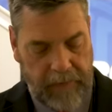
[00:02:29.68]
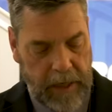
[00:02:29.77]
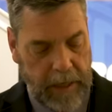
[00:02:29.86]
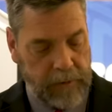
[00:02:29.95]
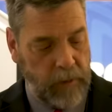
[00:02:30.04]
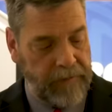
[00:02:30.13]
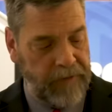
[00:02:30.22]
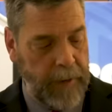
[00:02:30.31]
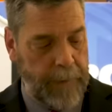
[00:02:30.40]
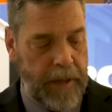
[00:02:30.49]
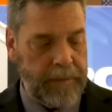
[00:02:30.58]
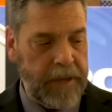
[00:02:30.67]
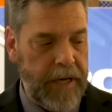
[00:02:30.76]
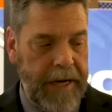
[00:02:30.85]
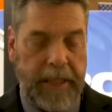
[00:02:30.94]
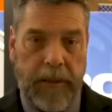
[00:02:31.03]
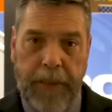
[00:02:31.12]
Comes with flip up
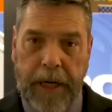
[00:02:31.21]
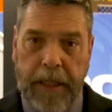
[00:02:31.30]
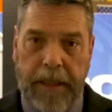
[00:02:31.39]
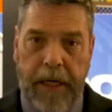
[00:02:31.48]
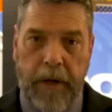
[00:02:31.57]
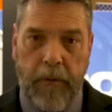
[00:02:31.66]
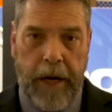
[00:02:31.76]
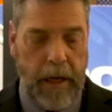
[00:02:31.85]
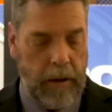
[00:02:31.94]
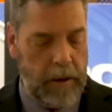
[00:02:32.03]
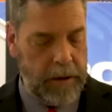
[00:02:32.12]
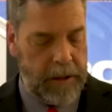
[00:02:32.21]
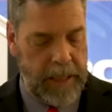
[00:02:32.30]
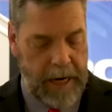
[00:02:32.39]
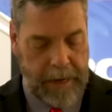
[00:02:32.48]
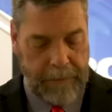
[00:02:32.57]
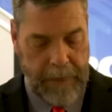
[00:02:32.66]
sights, Picatinny rail on the
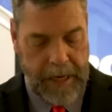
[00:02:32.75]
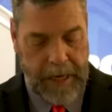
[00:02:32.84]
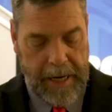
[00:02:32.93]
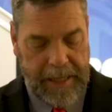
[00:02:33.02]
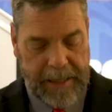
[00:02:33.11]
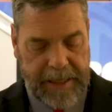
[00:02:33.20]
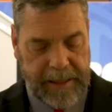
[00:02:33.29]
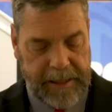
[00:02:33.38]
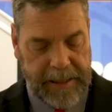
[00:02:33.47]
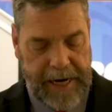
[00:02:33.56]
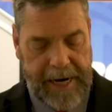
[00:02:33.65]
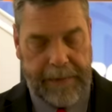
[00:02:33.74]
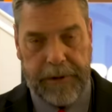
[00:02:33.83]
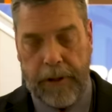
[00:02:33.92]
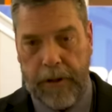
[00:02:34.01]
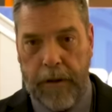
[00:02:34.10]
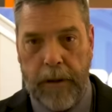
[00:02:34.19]
top. This is
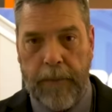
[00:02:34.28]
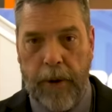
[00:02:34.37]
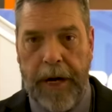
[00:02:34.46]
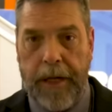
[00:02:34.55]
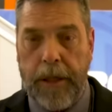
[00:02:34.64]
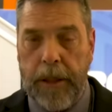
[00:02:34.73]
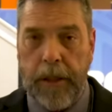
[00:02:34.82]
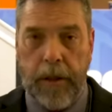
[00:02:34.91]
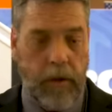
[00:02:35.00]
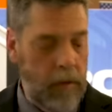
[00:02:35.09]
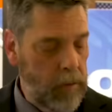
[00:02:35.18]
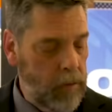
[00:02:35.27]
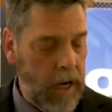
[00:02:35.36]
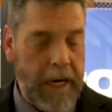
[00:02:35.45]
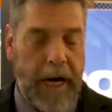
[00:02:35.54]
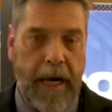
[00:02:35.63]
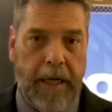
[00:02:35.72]
absolutely brand new.
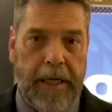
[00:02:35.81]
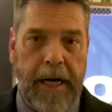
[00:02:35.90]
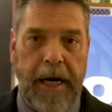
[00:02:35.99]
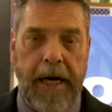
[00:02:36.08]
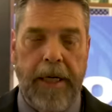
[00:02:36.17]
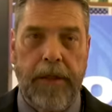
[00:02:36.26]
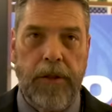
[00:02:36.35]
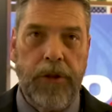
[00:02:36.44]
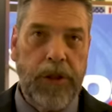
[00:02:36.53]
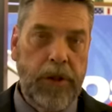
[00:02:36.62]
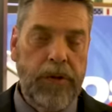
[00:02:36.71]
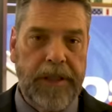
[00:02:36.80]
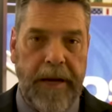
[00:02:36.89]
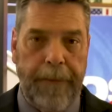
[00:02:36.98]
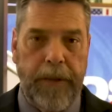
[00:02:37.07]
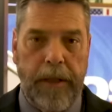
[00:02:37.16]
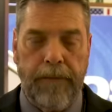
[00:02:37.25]
Rock Island had two
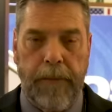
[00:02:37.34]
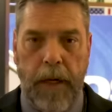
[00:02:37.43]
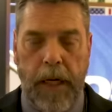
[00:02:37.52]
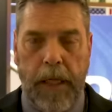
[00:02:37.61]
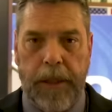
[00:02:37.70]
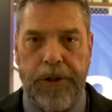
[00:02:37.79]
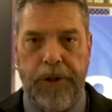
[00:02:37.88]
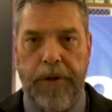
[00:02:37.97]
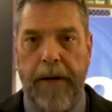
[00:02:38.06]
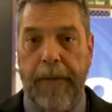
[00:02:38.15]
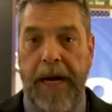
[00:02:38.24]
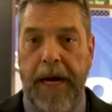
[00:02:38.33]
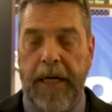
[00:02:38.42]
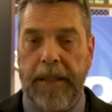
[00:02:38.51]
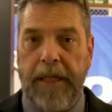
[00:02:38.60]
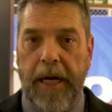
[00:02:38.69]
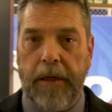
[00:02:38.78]
separate uh, shooting
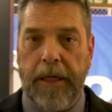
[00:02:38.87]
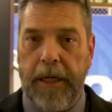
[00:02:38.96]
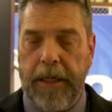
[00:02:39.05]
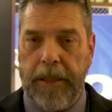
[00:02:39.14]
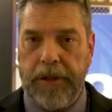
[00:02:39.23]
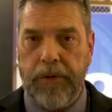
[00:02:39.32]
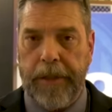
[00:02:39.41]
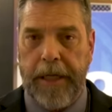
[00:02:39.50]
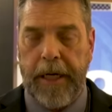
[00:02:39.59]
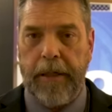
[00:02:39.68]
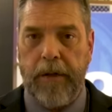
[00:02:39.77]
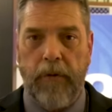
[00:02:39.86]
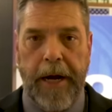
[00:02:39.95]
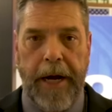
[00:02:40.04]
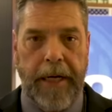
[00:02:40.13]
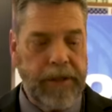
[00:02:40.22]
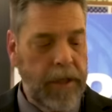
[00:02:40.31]
bays out at Industry Day at the
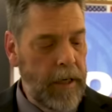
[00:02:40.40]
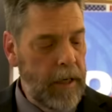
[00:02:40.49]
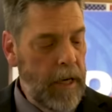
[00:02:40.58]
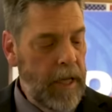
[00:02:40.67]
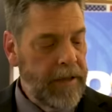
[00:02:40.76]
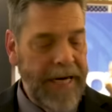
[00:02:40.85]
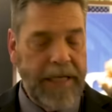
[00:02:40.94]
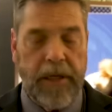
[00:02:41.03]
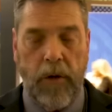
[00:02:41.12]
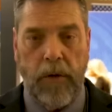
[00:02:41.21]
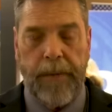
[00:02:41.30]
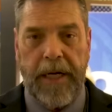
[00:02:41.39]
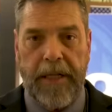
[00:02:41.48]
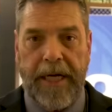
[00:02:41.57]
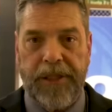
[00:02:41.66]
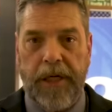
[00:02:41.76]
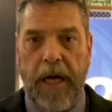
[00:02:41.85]
range. They told me
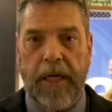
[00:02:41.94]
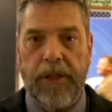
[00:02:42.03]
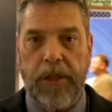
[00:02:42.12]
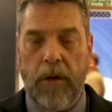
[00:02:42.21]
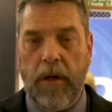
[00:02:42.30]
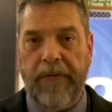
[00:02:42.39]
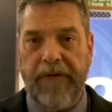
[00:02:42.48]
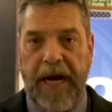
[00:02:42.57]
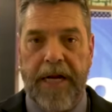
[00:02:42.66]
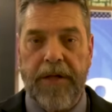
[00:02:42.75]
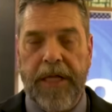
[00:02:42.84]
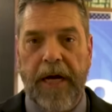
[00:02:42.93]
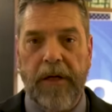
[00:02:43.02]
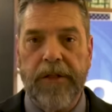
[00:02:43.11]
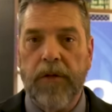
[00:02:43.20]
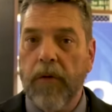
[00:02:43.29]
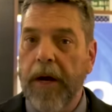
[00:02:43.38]
they shot a total of
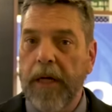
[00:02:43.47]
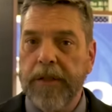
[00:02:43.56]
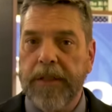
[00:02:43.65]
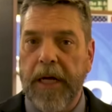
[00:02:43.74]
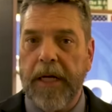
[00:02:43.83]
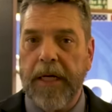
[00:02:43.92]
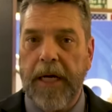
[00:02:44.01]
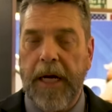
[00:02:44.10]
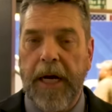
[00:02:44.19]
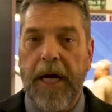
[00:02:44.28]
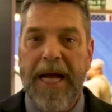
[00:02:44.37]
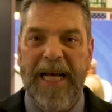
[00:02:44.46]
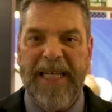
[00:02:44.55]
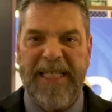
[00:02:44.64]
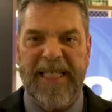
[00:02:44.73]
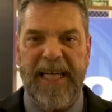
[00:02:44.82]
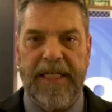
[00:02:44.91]
8,000 rounds that day,
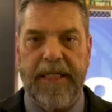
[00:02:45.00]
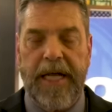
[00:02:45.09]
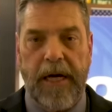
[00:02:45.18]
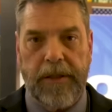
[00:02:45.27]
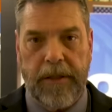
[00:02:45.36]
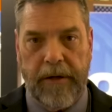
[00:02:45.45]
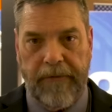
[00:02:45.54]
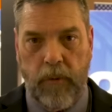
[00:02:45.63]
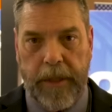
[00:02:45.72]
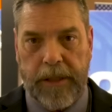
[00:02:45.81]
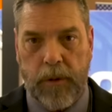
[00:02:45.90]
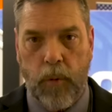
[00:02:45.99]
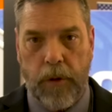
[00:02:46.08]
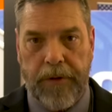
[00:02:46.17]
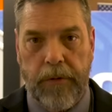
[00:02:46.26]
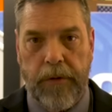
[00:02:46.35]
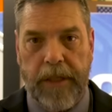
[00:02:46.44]
6,000 of which were
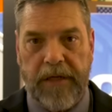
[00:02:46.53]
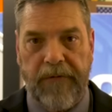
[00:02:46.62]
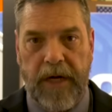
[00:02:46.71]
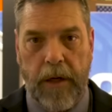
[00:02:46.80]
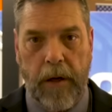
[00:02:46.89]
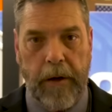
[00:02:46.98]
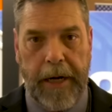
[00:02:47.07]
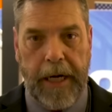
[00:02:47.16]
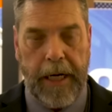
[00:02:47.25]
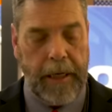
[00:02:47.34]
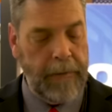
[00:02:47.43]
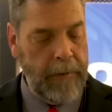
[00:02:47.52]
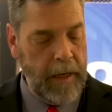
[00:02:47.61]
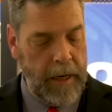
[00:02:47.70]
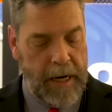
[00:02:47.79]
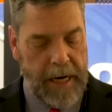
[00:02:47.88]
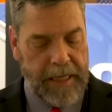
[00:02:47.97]
through this VR 80.
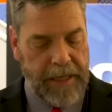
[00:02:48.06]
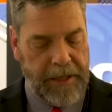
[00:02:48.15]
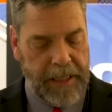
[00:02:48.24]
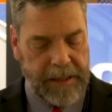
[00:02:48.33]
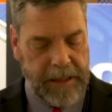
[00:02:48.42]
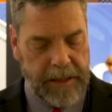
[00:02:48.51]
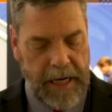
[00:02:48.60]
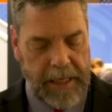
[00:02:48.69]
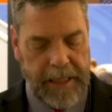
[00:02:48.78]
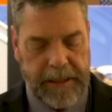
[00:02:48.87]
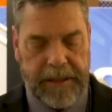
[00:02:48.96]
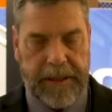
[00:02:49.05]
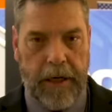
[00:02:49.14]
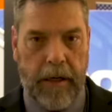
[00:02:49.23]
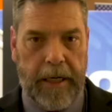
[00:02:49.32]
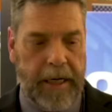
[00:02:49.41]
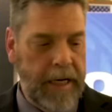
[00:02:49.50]
Now this is not
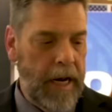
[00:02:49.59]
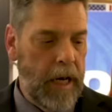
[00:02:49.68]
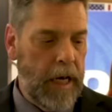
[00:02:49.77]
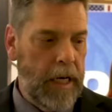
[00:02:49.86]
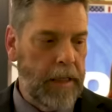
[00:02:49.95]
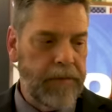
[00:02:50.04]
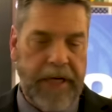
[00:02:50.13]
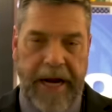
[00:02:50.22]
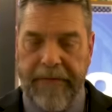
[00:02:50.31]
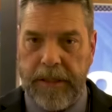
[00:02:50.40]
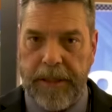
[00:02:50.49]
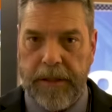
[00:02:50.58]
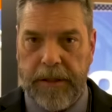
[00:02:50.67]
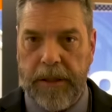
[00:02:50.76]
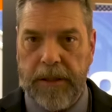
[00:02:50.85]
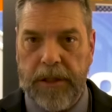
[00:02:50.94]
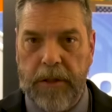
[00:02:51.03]
necessarily a uh, Davidson's
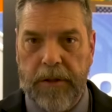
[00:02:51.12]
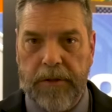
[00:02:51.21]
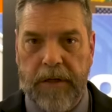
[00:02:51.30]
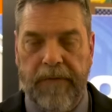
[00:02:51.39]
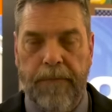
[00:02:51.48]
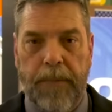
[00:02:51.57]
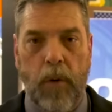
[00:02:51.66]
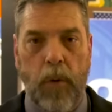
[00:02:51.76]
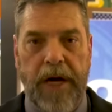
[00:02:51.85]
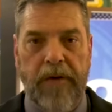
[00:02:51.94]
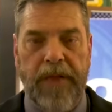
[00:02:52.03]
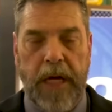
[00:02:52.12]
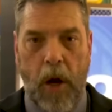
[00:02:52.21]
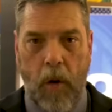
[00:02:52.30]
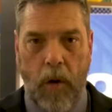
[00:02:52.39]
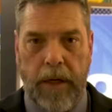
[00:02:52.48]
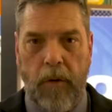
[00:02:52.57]
exclusive, but we are the
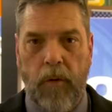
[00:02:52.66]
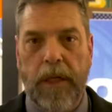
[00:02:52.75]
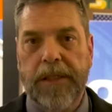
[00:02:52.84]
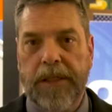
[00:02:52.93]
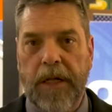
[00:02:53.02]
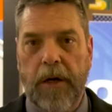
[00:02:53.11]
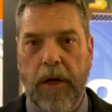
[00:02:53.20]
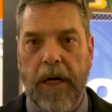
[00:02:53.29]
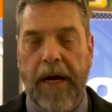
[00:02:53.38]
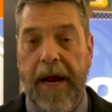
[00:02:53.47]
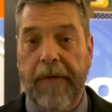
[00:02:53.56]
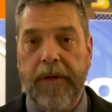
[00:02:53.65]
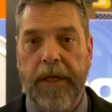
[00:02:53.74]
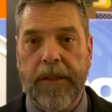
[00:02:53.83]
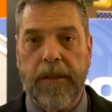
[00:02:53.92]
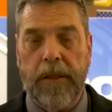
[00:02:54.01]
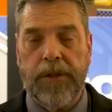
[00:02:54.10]
only ones that are gonna have
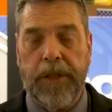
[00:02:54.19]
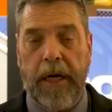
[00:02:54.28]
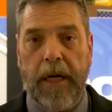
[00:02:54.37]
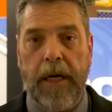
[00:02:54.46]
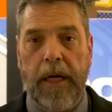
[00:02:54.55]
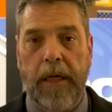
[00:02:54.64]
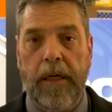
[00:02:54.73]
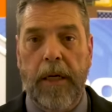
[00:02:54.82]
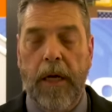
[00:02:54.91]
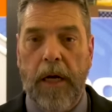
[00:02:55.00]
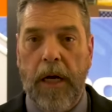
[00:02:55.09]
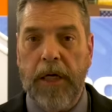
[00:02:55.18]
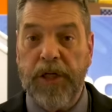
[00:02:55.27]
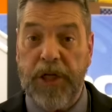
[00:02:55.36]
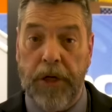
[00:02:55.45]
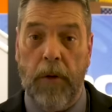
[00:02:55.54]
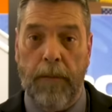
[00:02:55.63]
this shotgun
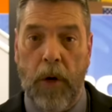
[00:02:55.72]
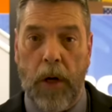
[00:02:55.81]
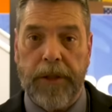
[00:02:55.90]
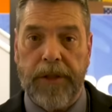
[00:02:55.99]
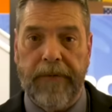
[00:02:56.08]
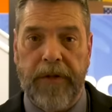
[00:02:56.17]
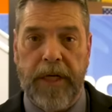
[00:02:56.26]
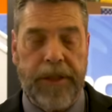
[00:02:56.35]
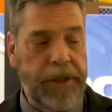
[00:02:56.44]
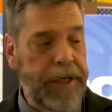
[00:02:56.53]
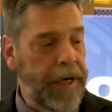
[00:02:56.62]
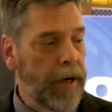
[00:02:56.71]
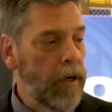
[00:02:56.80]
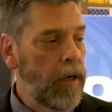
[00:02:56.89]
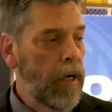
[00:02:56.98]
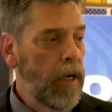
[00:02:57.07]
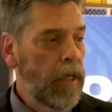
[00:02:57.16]
until March of this year.
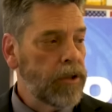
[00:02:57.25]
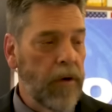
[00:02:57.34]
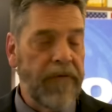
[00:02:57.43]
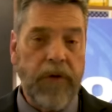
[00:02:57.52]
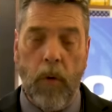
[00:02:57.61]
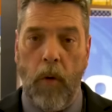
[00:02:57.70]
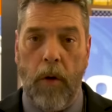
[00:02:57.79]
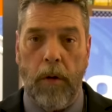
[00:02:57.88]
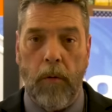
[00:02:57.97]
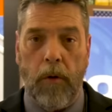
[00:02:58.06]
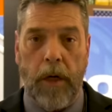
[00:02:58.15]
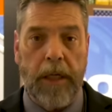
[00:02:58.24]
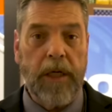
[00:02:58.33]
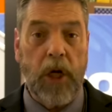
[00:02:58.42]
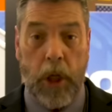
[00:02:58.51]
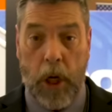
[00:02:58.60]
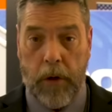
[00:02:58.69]
So if you want one,
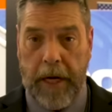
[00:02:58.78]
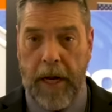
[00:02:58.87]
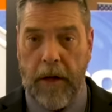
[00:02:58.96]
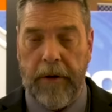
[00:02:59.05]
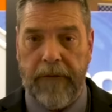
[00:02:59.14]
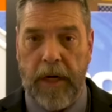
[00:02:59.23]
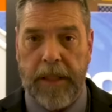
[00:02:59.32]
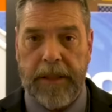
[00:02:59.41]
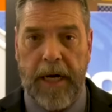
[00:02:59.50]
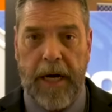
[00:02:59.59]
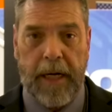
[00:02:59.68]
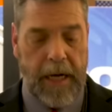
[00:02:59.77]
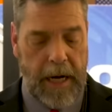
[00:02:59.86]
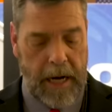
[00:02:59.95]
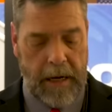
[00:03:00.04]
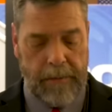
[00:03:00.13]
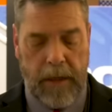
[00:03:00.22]
go to
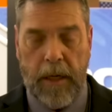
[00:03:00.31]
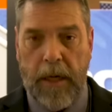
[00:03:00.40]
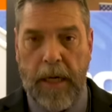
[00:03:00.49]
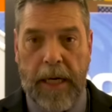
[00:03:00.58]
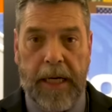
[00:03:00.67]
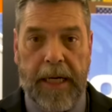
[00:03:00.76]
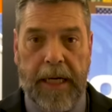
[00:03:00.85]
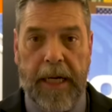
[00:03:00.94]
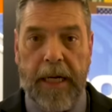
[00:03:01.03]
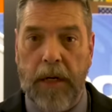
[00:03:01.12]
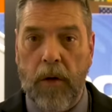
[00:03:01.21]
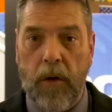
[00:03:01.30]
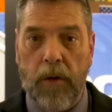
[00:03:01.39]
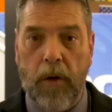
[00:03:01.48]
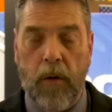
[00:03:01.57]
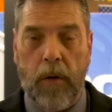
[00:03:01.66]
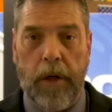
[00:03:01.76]
galleryofguns.com, get it on
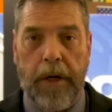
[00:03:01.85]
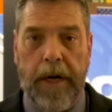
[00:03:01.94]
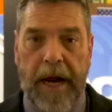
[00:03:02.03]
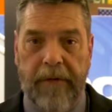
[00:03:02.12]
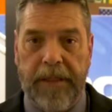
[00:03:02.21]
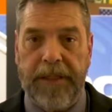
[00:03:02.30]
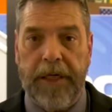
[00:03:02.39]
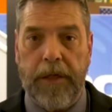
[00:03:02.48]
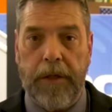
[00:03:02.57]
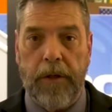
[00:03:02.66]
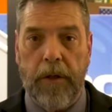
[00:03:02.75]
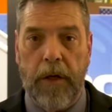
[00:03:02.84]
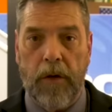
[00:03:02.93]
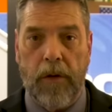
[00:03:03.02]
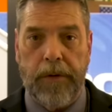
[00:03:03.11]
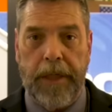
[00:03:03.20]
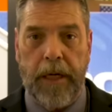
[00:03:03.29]
order and have it sent to your
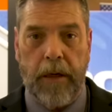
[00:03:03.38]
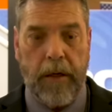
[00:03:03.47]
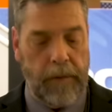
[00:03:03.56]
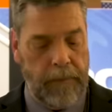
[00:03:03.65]
local dealer.